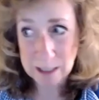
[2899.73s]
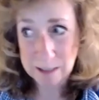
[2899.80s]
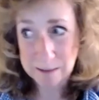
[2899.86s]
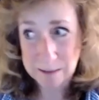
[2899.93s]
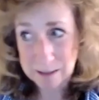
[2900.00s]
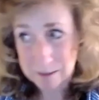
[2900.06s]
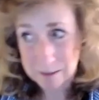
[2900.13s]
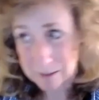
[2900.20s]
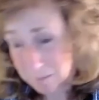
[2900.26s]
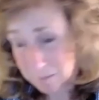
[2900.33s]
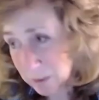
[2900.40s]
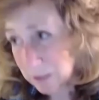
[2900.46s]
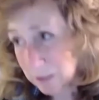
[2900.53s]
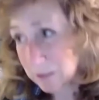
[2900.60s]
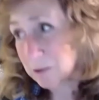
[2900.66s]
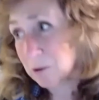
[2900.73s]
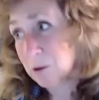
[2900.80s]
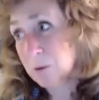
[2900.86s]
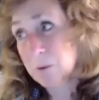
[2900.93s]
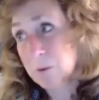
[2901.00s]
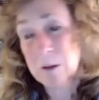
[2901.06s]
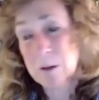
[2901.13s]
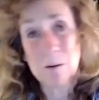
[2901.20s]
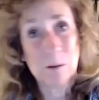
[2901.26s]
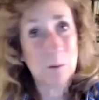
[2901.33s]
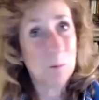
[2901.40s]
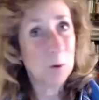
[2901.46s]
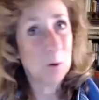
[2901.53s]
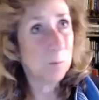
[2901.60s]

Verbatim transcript: And that led me to search for the Golden Moon